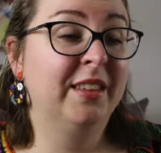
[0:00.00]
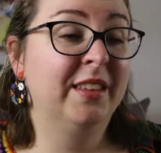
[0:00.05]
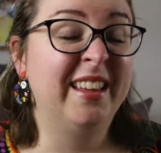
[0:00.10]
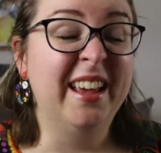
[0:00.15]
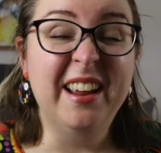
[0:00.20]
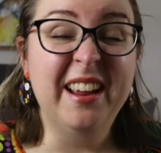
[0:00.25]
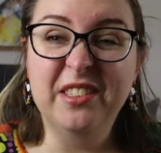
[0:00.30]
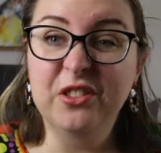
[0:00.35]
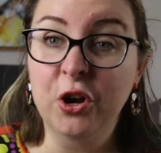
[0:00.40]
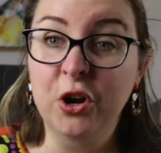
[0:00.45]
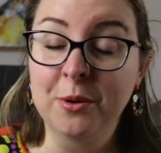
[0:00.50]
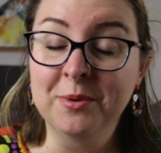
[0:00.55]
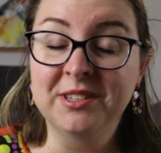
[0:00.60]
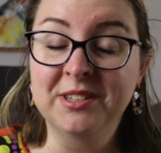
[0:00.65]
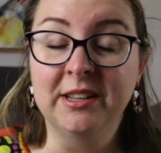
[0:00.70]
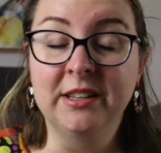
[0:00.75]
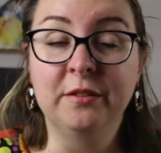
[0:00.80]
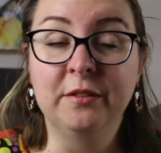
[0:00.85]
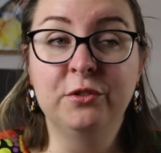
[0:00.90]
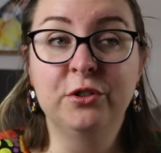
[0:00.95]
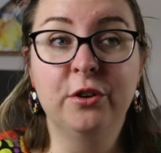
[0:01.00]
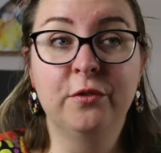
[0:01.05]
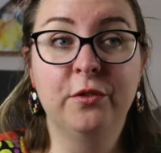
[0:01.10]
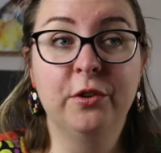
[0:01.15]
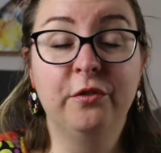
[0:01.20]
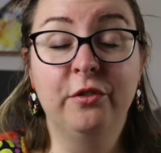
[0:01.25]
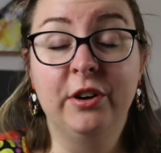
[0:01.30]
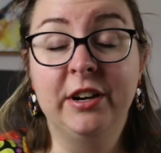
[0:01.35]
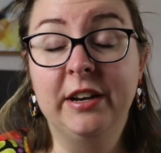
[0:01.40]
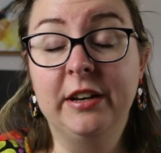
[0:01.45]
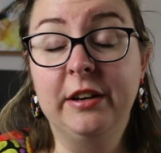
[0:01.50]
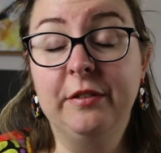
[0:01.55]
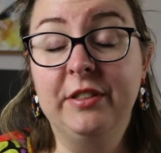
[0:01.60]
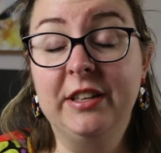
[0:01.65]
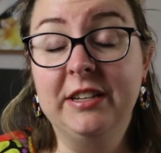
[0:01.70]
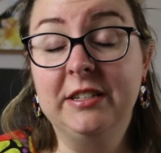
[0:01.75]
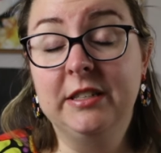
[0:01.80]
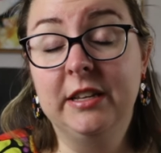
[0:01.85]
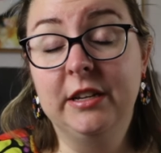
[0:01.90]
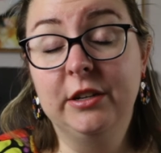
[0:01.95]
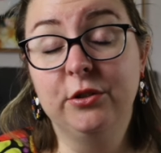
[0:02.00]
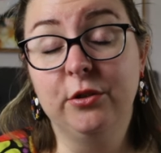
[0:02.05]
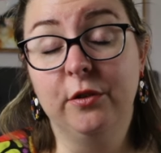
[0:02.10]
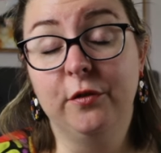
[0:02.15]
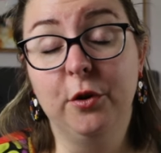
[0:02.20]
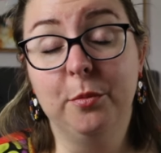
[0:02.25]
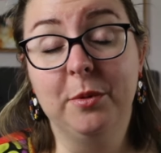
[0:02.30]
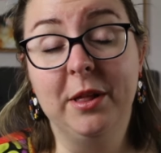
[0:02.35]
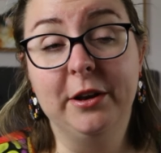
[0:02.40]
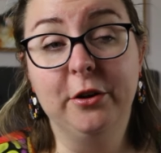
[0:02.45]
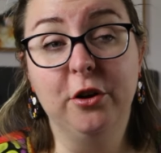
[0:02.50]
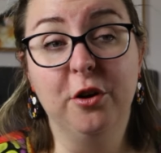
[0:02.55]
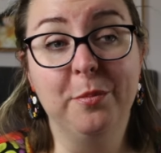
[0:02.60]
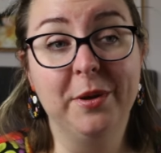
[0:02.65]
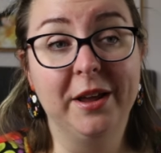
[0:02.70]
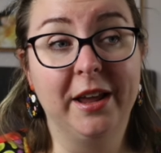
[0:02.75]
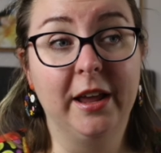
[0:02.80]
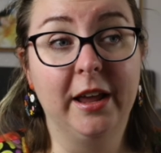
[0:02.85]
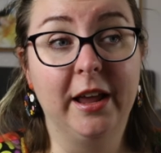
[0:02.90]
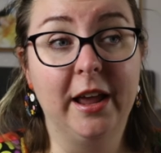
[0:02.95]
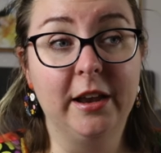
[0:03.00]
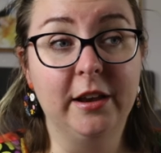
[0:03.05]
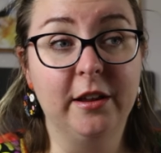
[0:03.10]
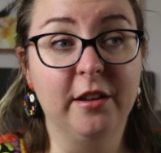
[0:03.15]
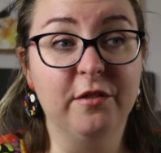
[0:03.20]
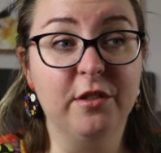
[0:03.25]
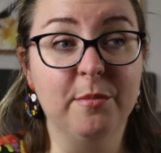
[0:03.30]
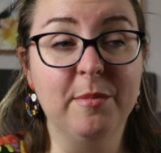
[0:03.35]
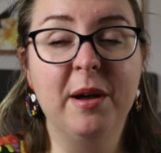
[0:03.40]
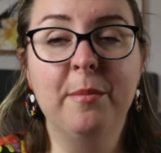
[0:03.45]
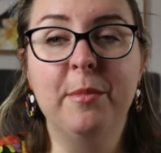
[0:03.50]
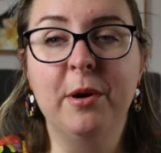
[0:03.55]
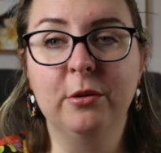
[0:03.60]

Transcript: Yeah, in the comments, I'd love to know if you've read any of these things or if you're planning on picking any of them up.